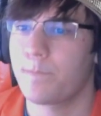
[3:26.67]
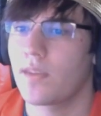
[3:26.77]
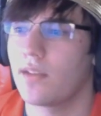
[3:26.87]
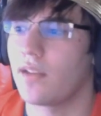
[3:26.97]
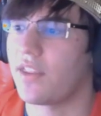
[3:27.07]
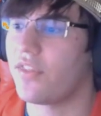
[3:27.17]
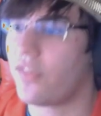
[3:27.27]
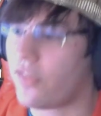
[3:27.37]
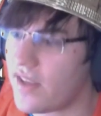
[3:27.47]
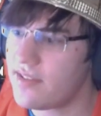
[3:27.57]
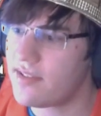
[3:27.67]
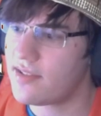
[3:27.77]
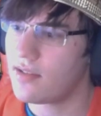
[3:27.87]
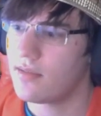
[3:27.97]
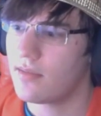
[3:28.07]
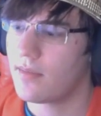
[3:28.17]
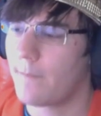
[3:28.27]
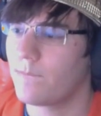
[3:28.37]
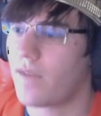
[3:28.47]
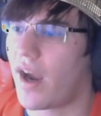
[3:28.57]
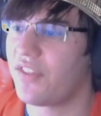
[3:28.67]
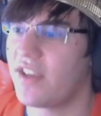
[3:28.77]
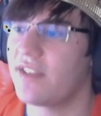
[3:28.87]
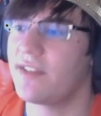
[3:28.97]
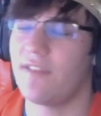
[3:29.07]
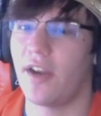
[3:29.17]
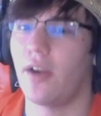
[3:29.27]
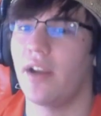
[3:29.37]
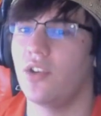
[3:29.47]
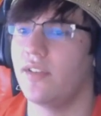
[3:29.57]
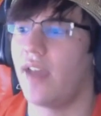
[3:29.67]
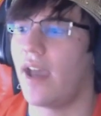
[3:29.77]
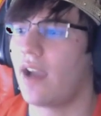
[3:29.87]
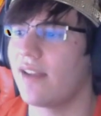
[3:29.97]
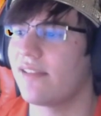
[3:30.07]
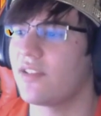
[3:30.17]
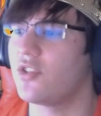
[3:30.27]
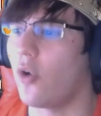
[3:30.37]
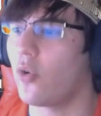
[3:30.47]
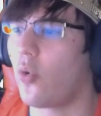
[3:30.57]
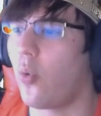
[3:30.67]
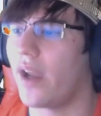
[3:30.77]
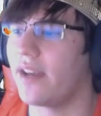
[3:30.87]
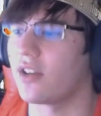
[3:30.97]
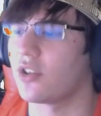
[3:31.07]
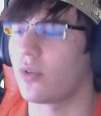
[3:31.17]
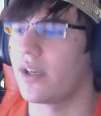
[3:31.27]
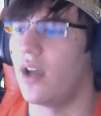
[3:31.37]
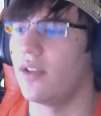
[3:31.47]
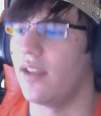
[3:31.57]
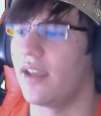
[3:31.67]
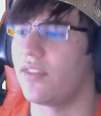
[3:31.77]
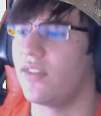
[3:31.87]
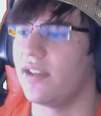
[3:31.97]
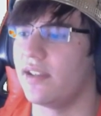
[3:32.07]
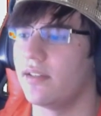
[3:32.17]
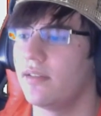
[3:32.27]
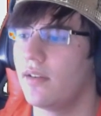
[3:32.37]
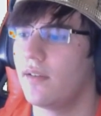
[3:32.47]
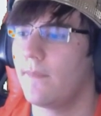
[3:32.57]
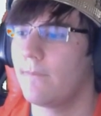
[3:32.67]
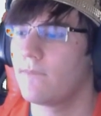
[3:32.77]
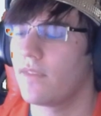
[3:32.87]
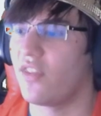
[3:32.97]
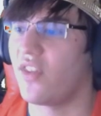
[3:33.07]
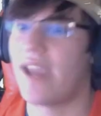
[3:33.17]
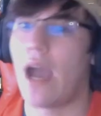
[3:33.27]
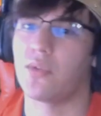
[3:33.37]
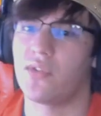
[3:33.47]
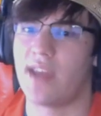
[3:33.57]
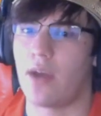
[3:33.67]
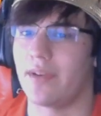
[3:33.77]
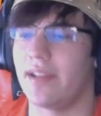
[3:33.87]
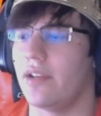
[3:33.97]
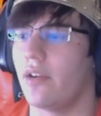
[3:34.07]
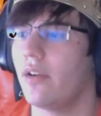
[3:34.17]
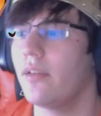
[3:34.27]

Like, this, I think, is a very good deck. I just don't quite agree on, like, the counts down here.